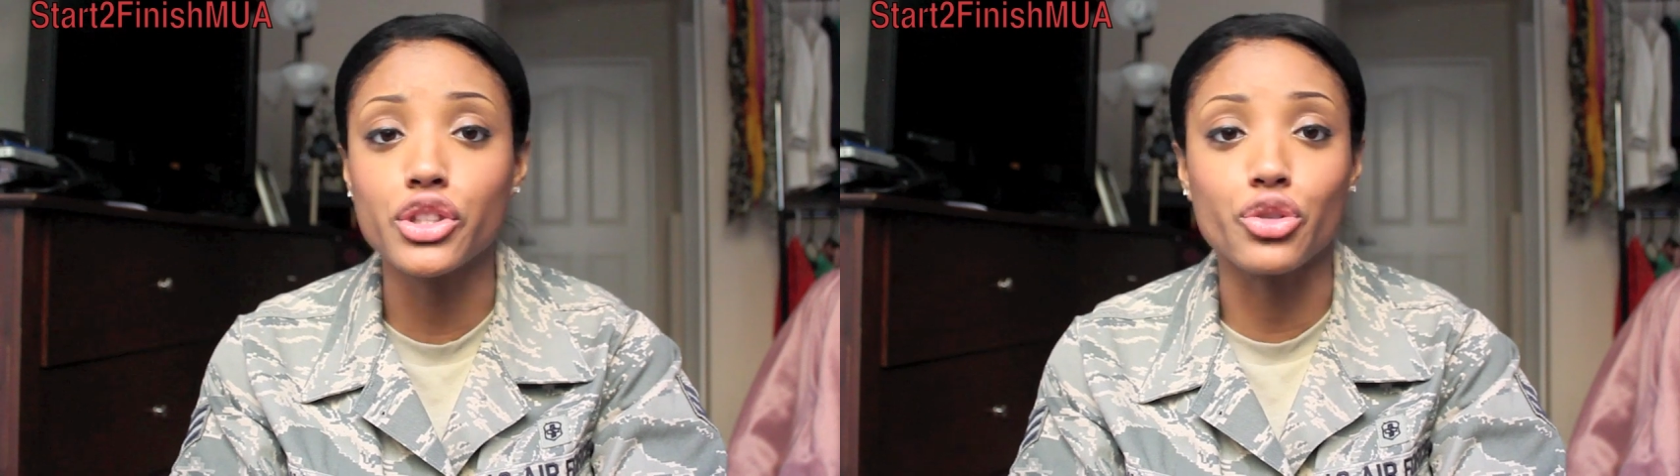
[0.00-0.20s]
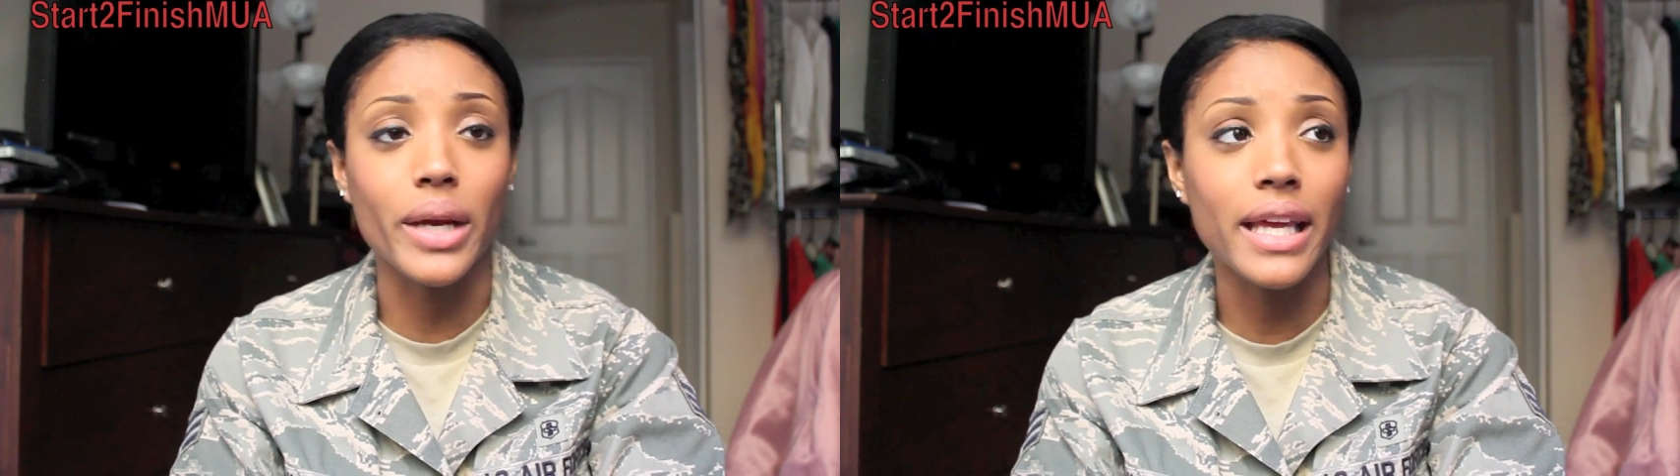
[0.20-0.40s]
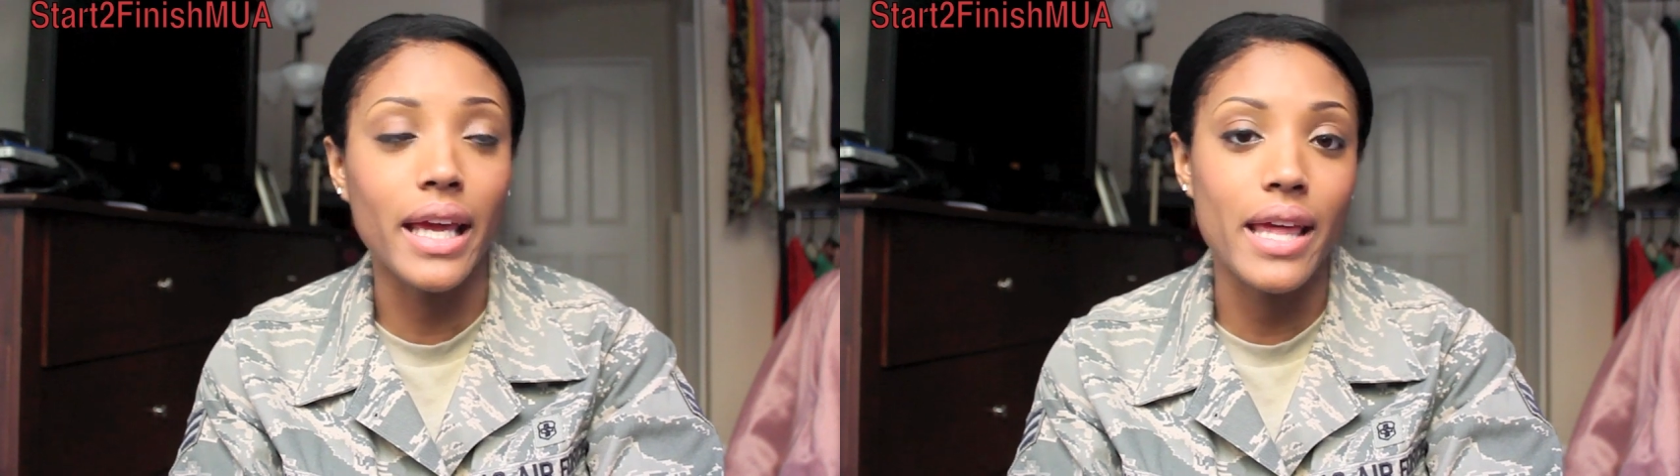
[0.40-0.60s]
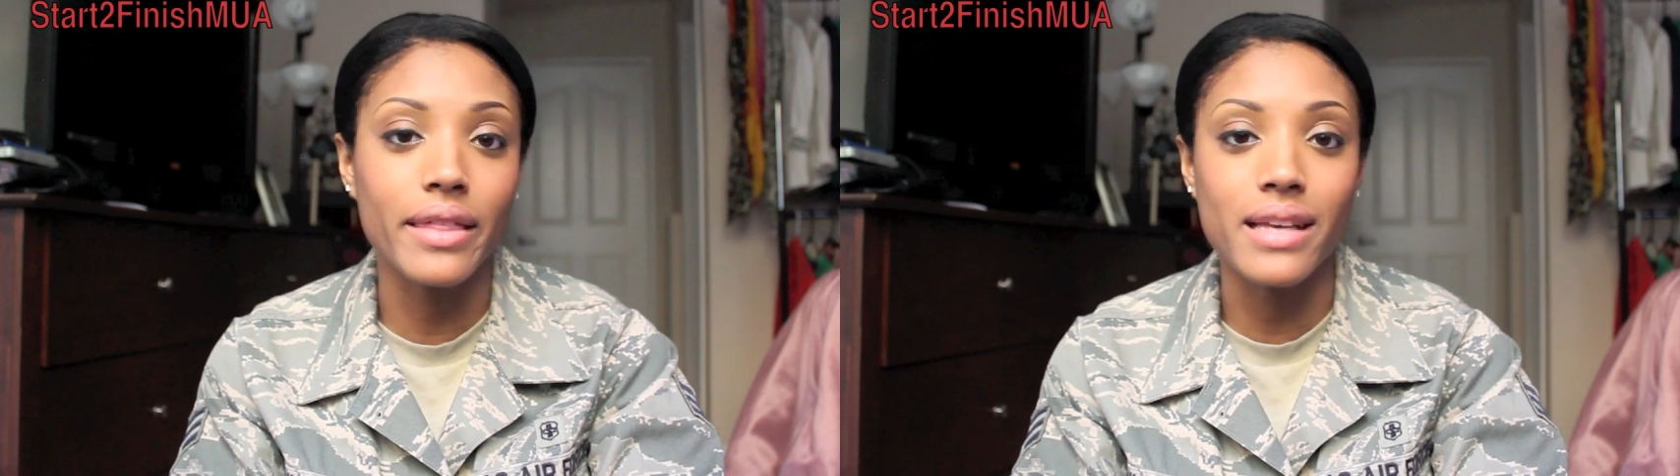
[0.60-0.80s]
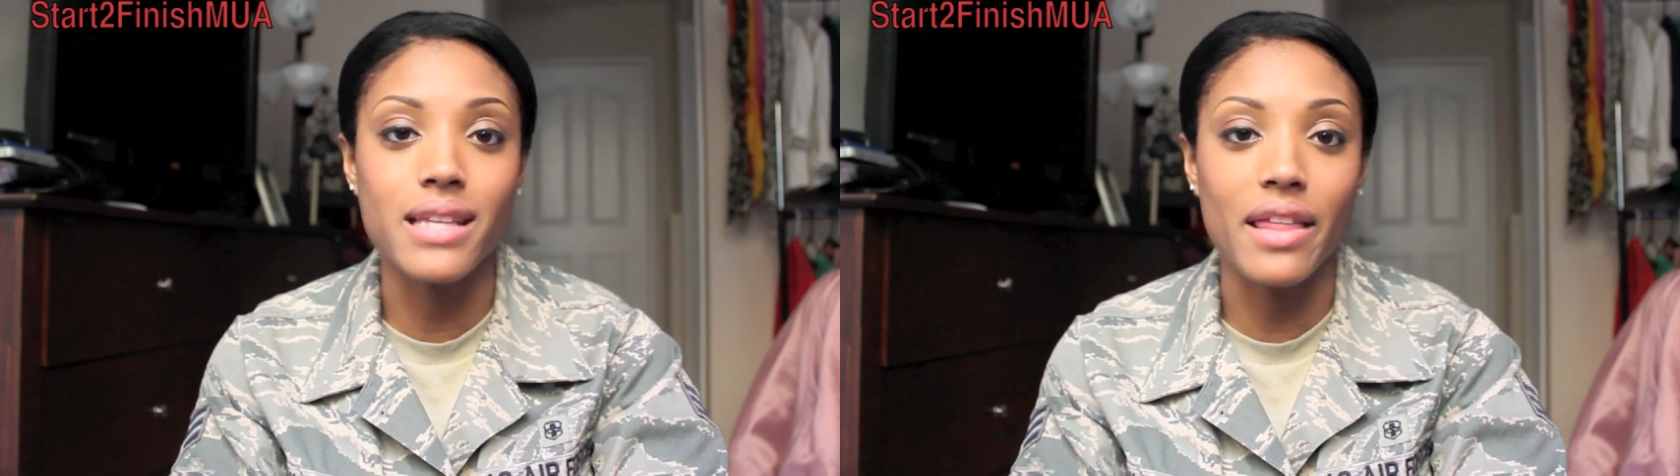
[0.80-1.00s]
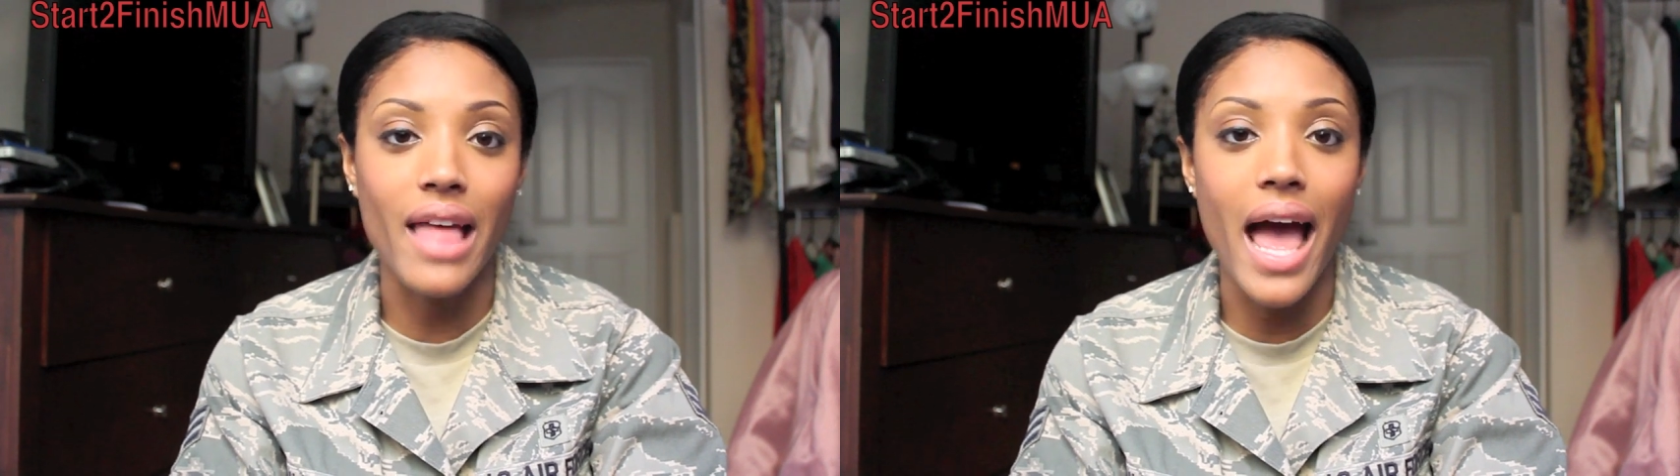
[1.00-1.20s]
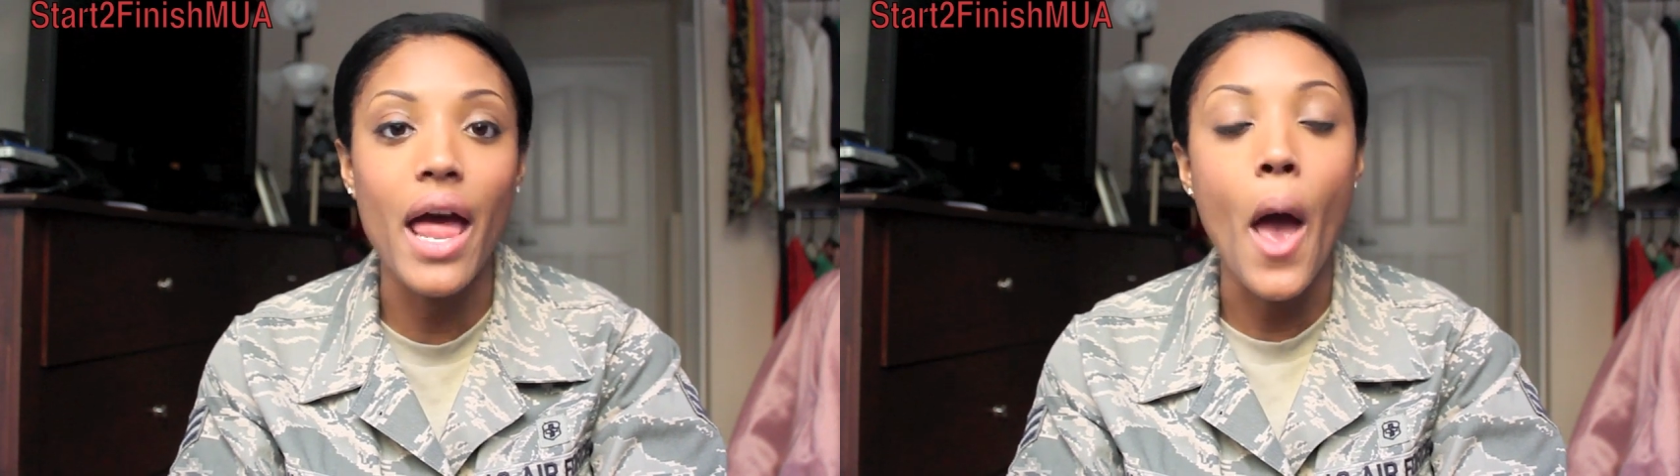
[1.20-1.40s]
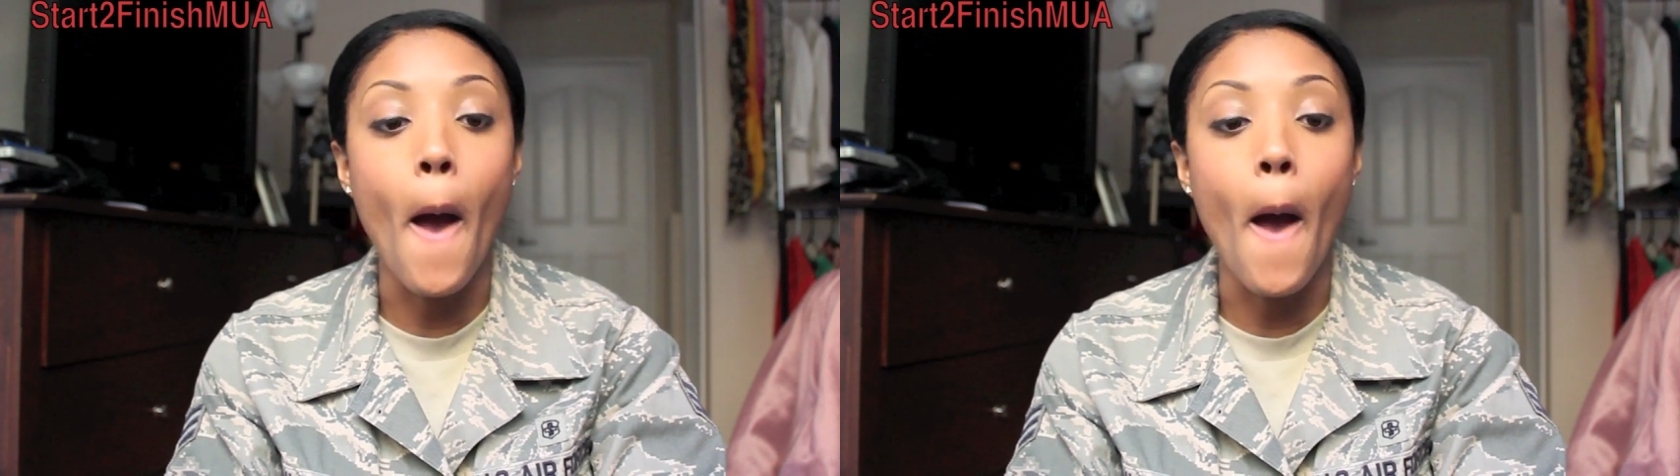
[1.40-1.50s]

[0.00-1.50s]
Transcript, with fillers: drinking, things like that.